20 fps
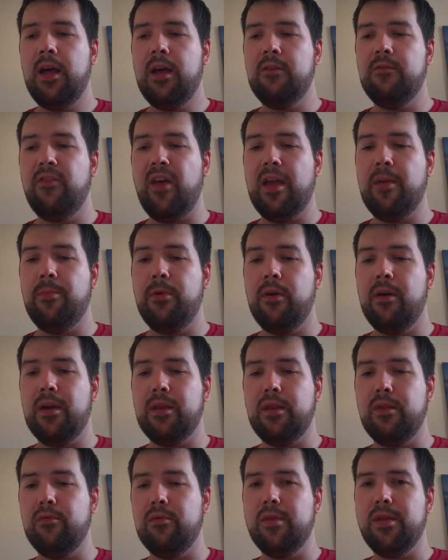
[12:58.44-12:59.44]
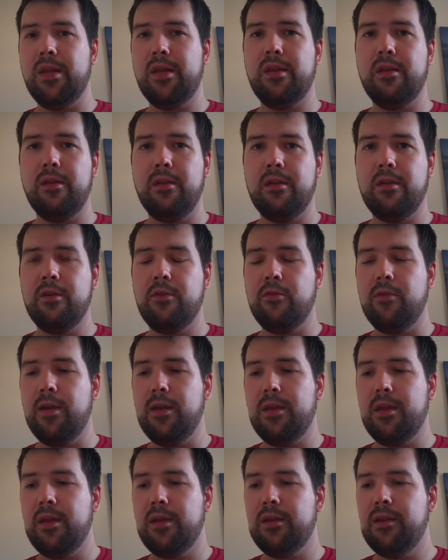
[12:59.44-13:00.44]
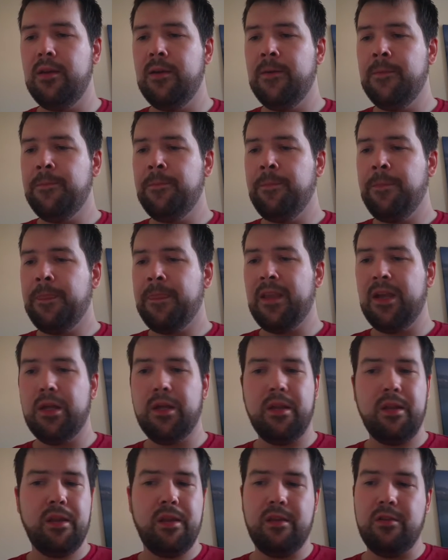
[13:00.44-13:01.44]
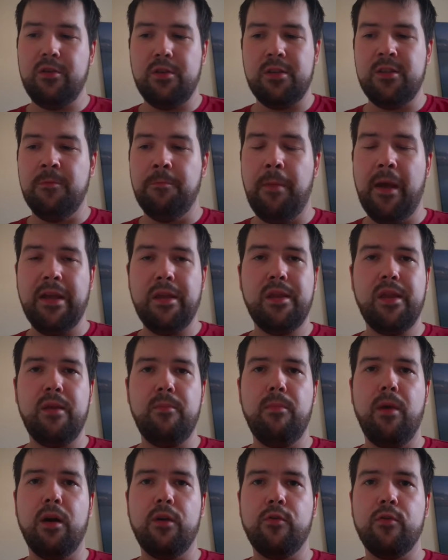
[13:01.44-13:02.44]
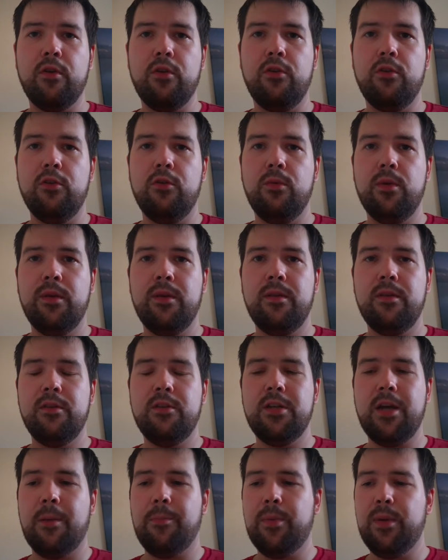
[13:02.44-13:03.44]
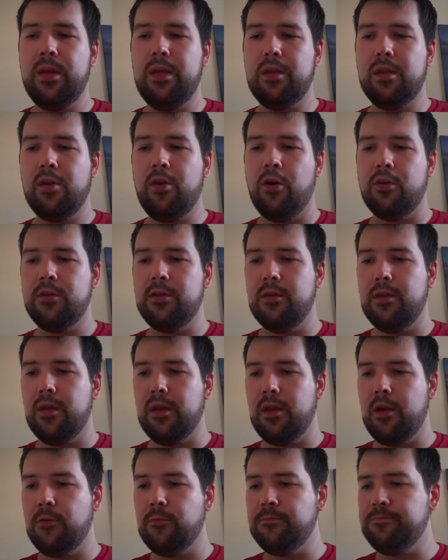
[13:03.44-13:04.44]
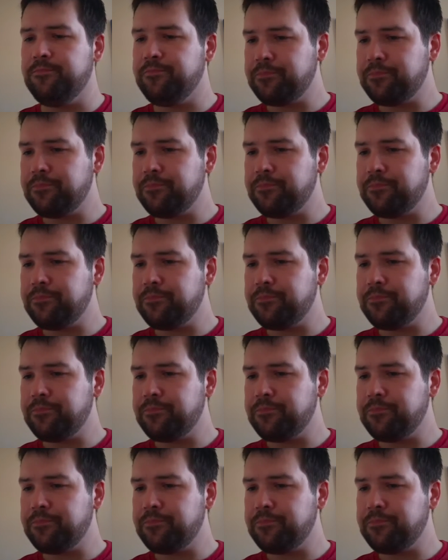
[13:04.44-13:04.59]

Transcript: vapor as the resistance decreases. It's just a basic microcoil with Japanese cotton, so